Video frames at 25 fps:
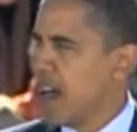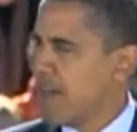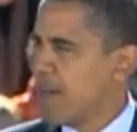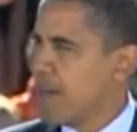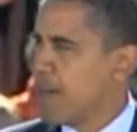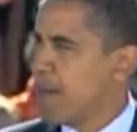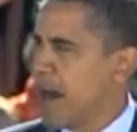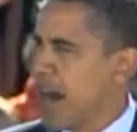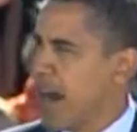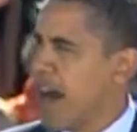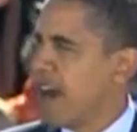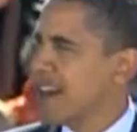
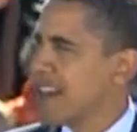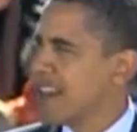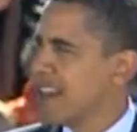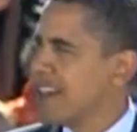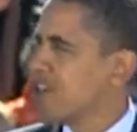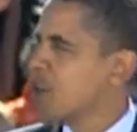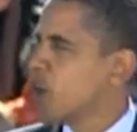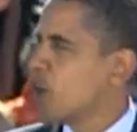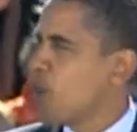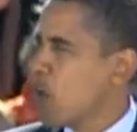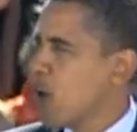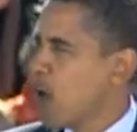of
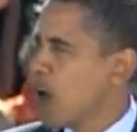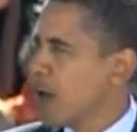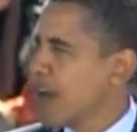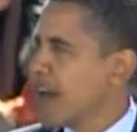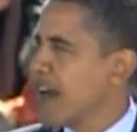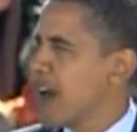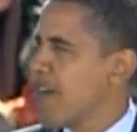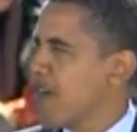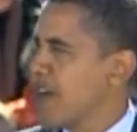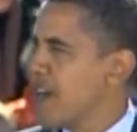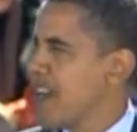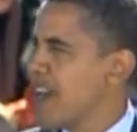Americans who
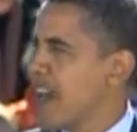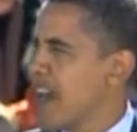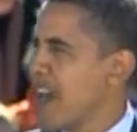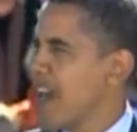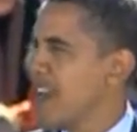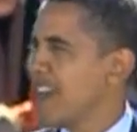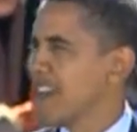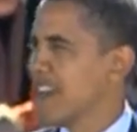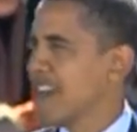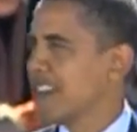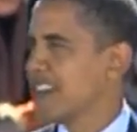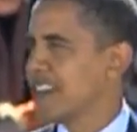work every
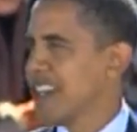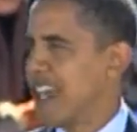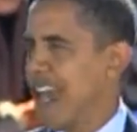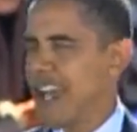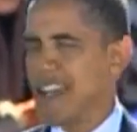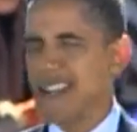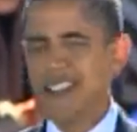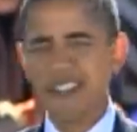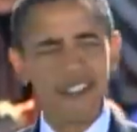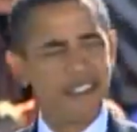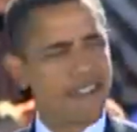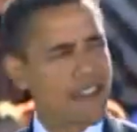day and get
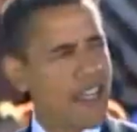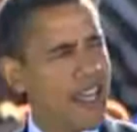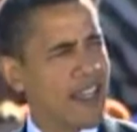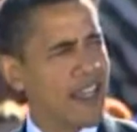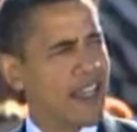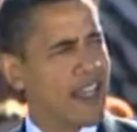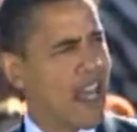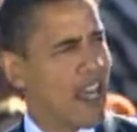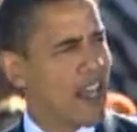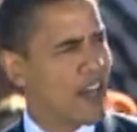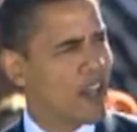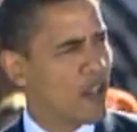taxes
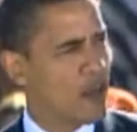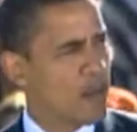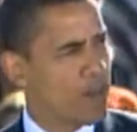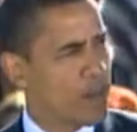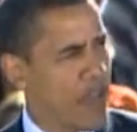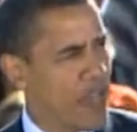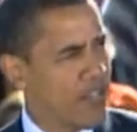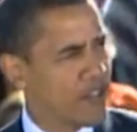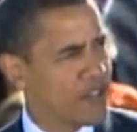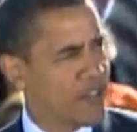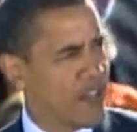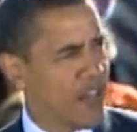taken out of their
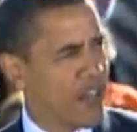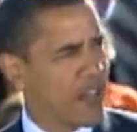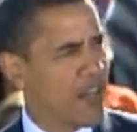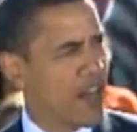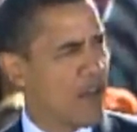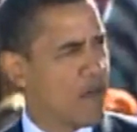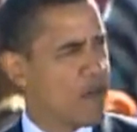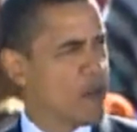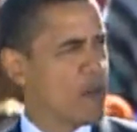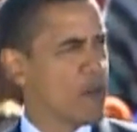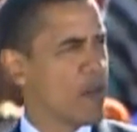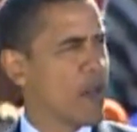
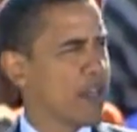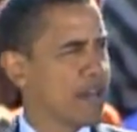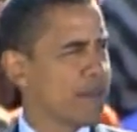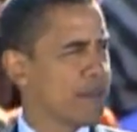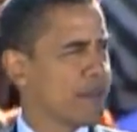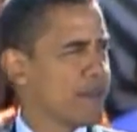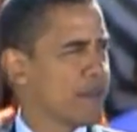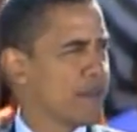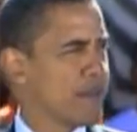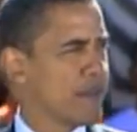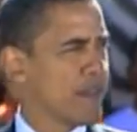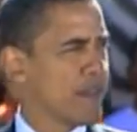paycheck every week.